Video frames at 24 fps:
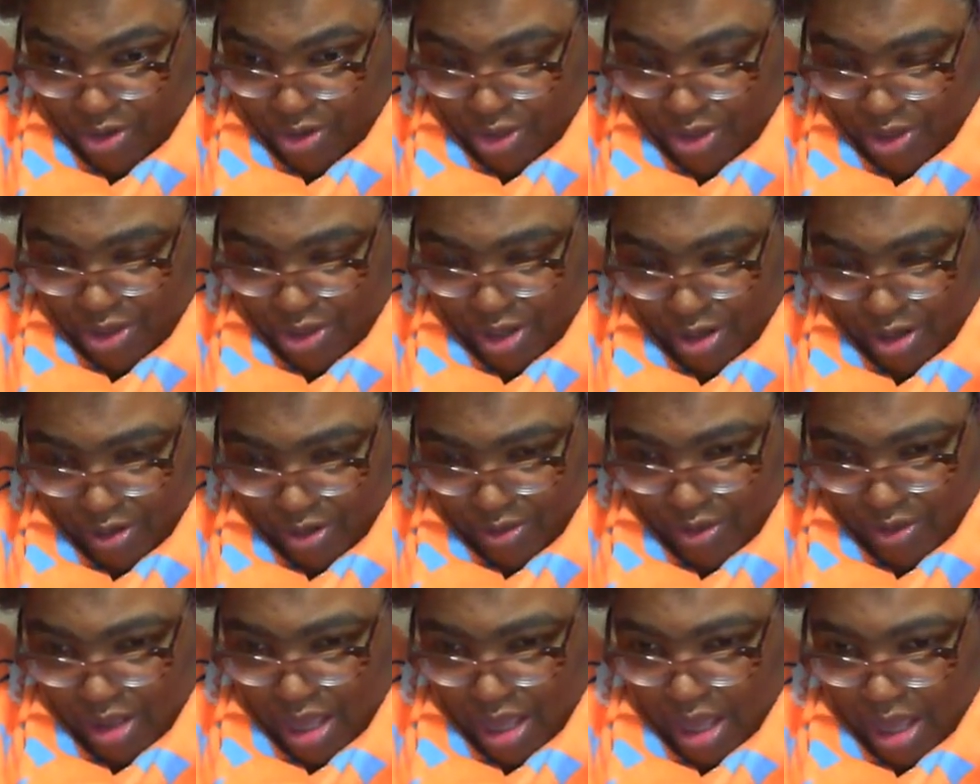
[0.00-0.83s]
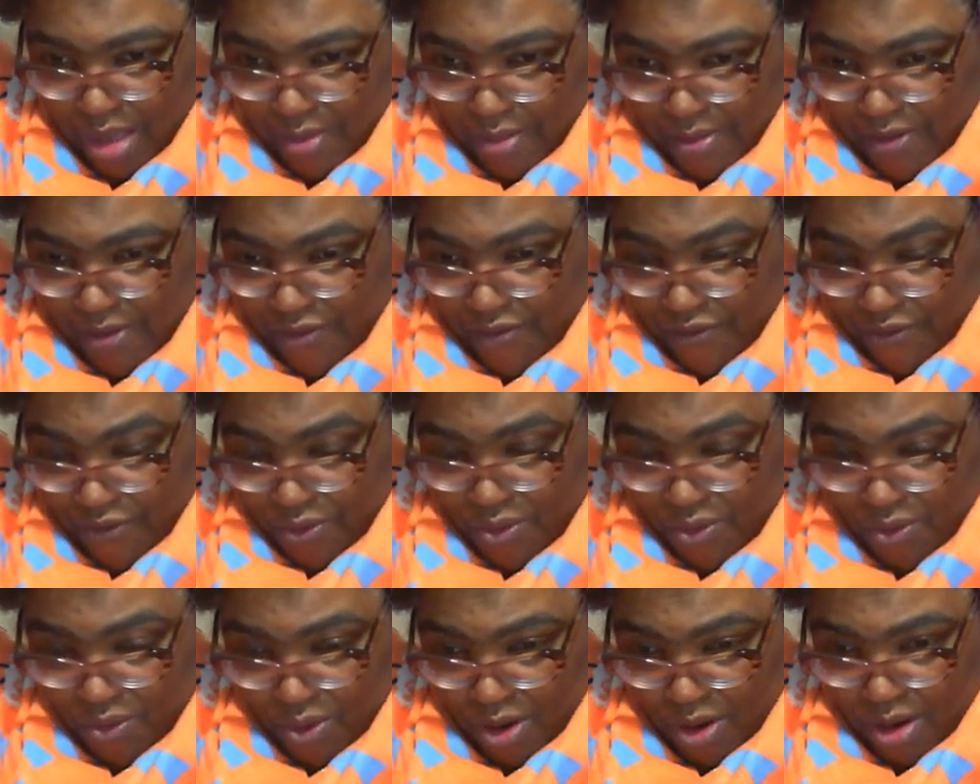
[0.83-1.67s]
You know,
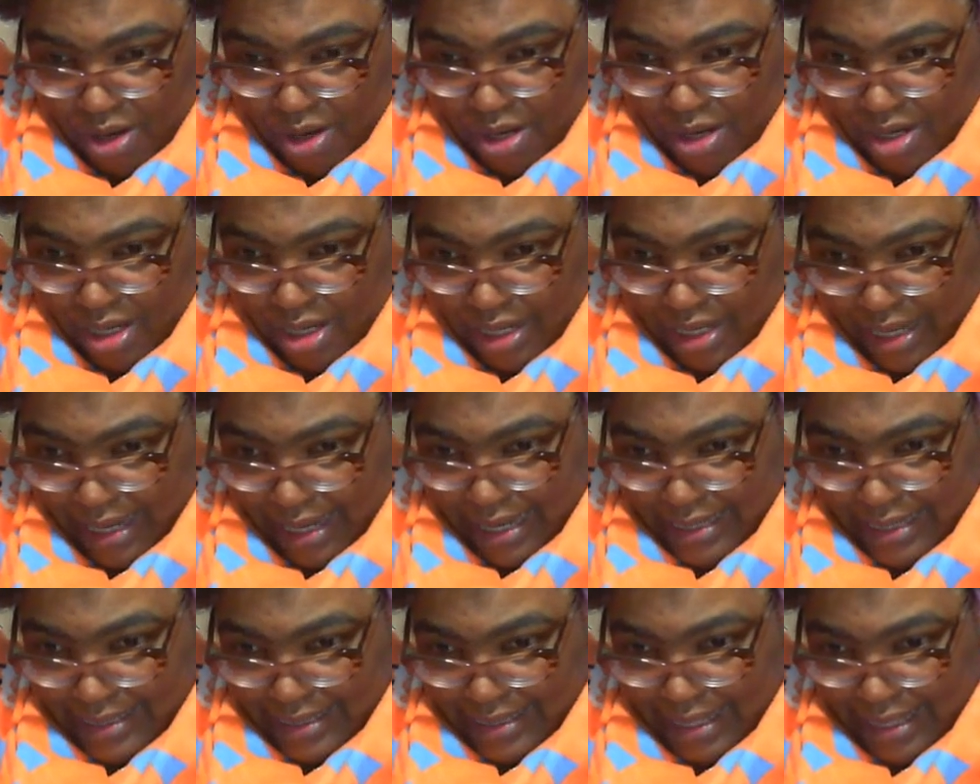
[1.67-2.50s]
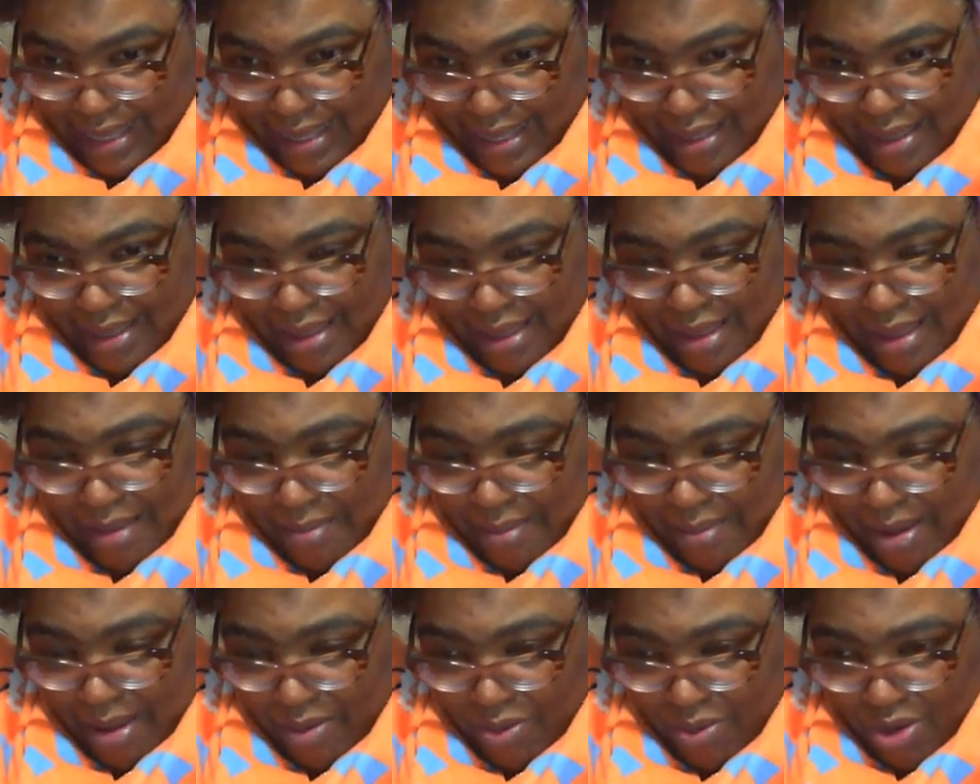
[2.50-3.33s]
before, like I said,
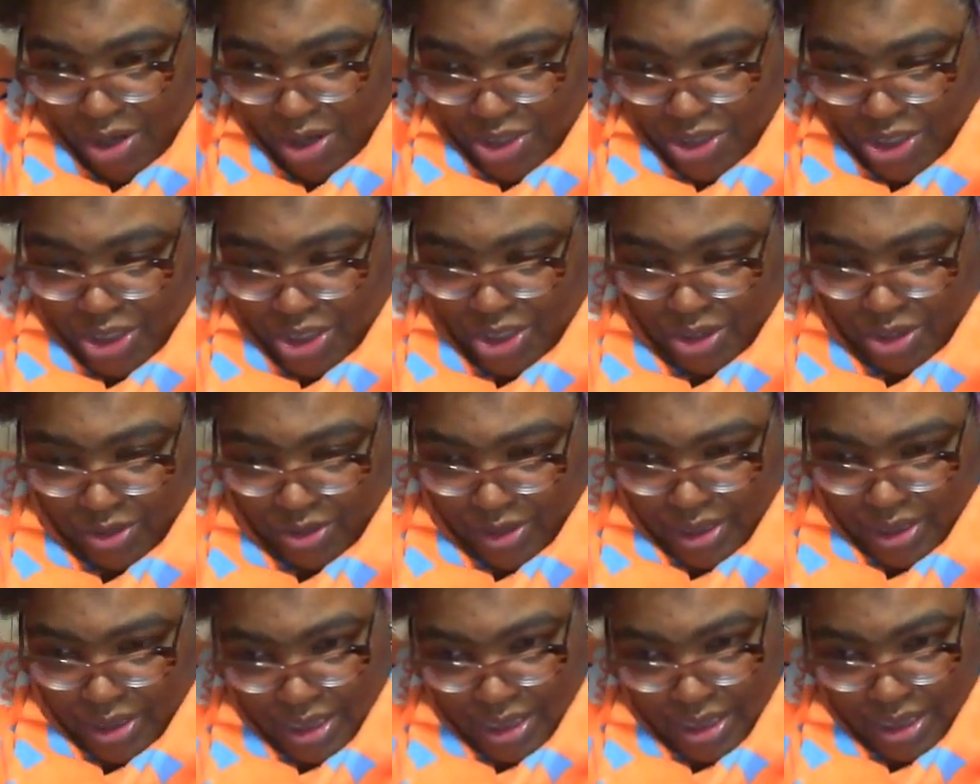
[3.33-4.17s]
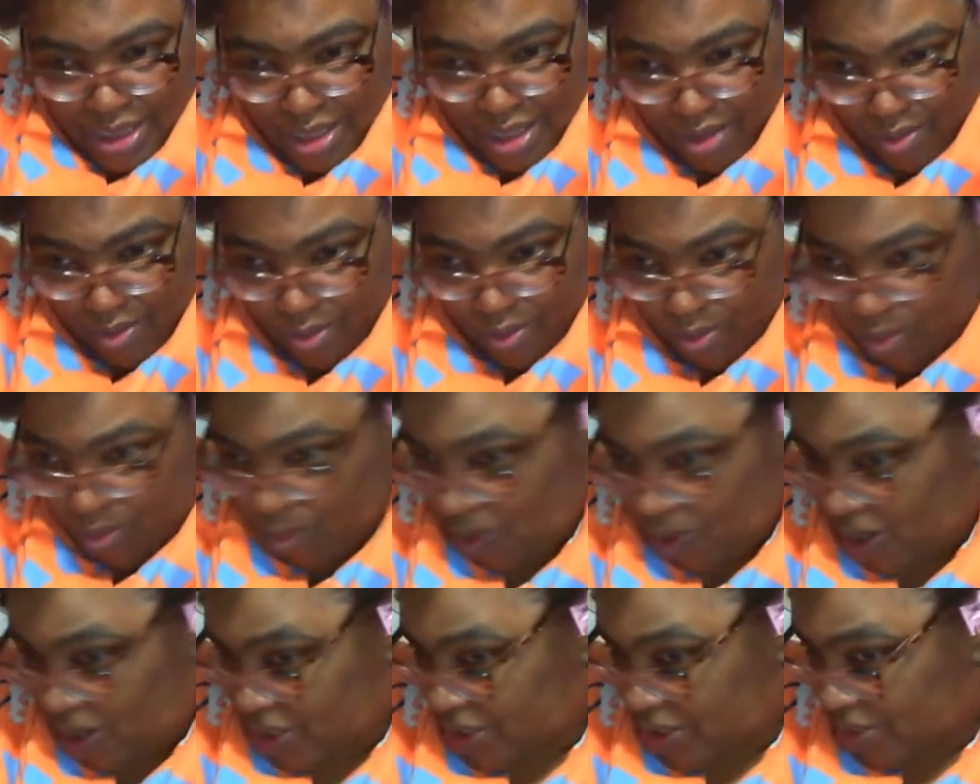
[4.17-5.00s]
my wash and go consisted of
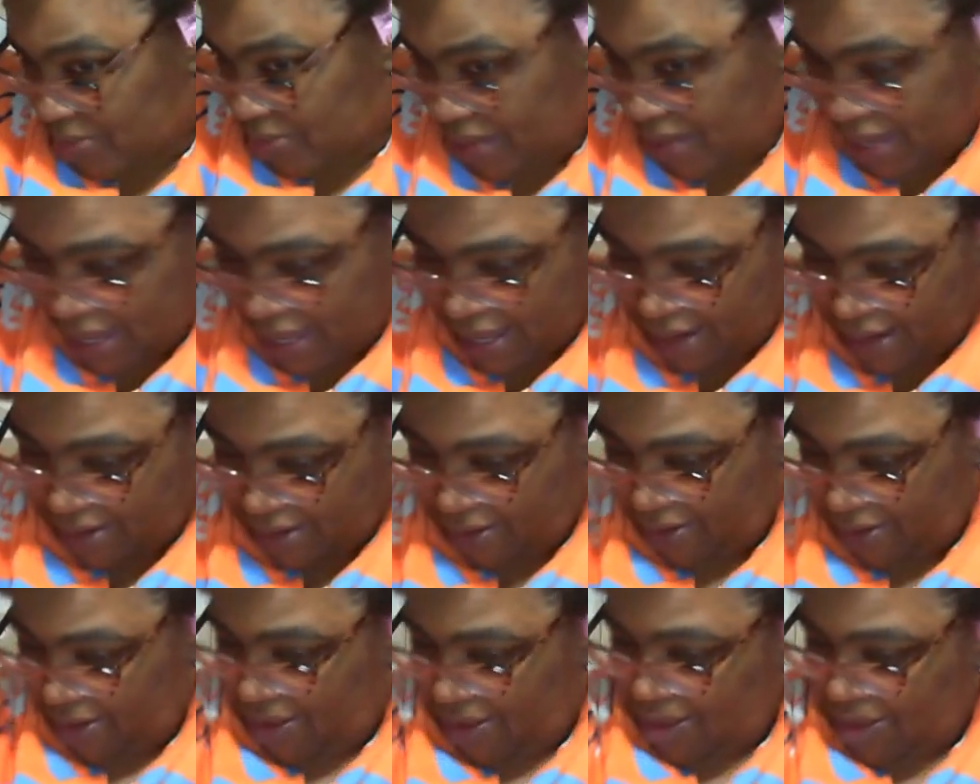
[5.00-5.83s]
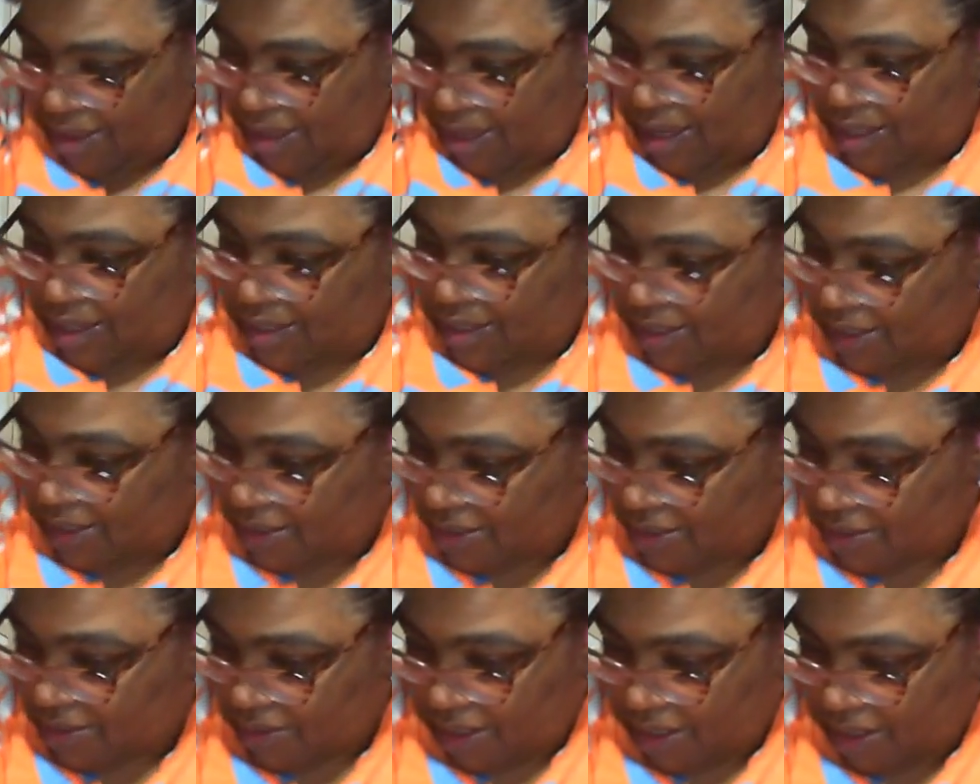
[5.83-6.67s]
washing my hair and then
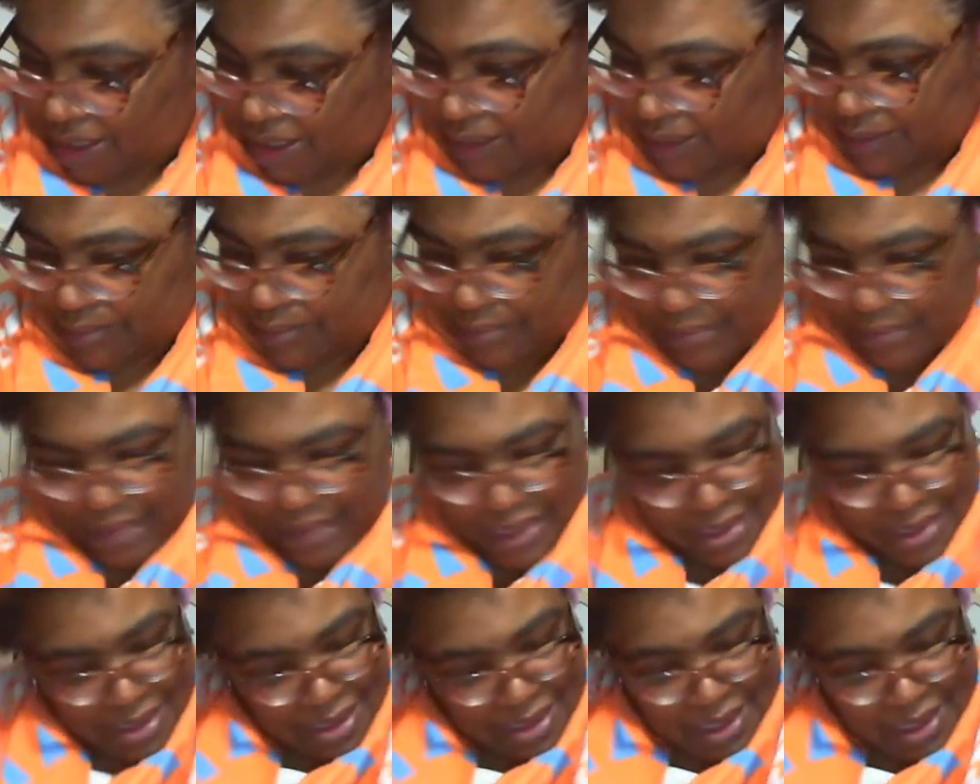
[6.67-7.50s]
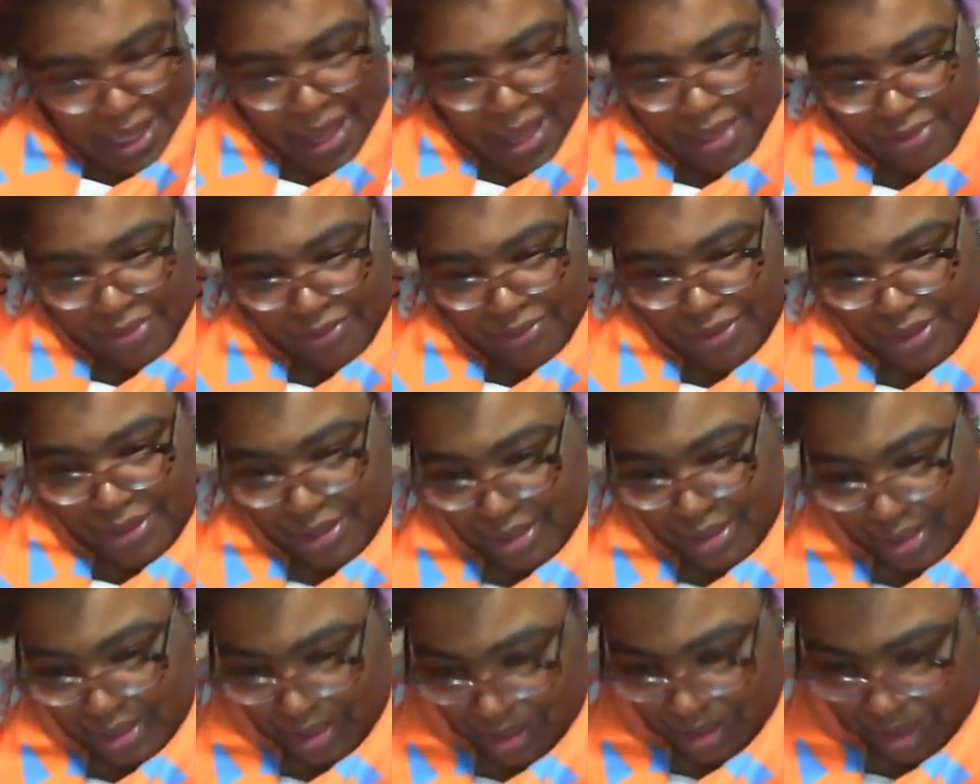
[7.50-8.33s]
slathering
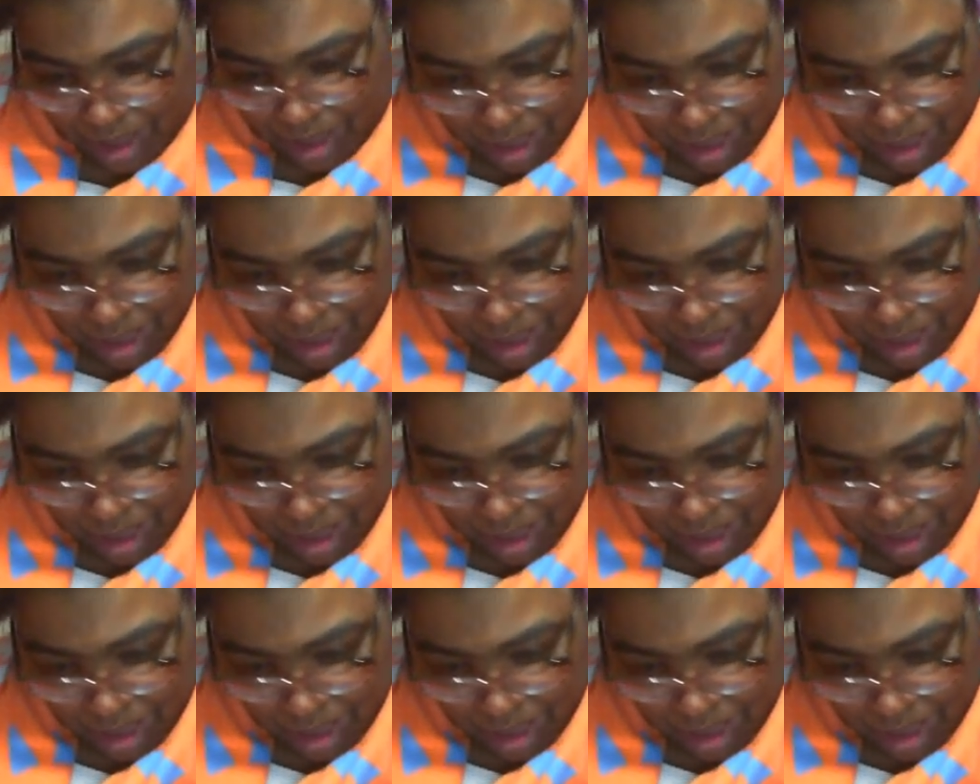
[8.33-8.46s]
the